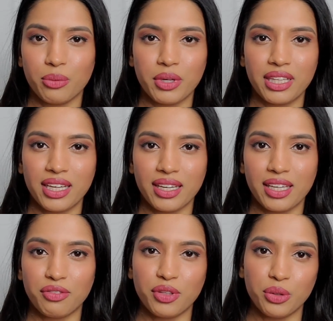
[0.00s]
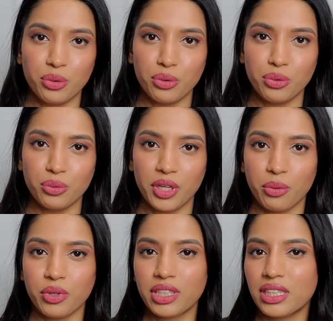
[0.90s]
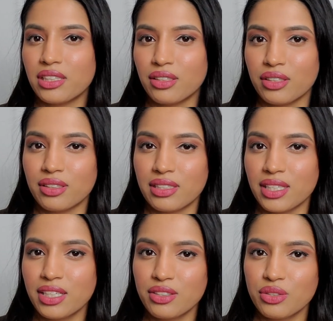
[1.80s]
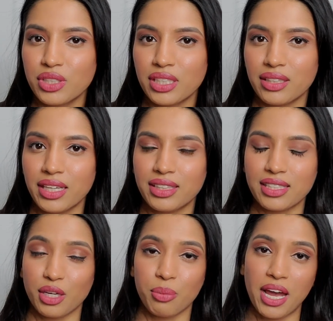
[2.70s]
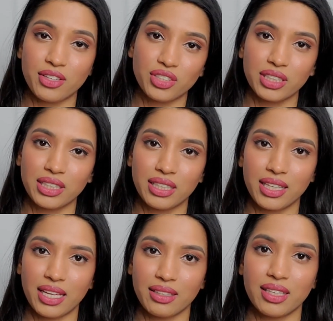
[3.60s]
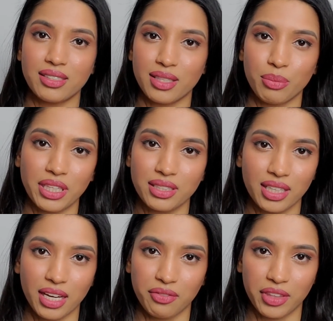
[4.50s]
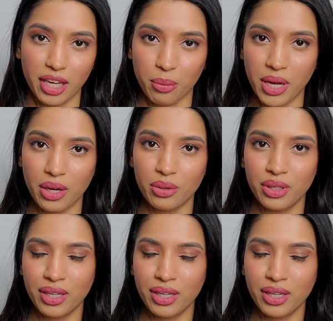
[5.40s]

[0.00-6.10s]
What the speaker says: but like, if you want to work in this industry and like that's your passion, then that is something to kind of think about.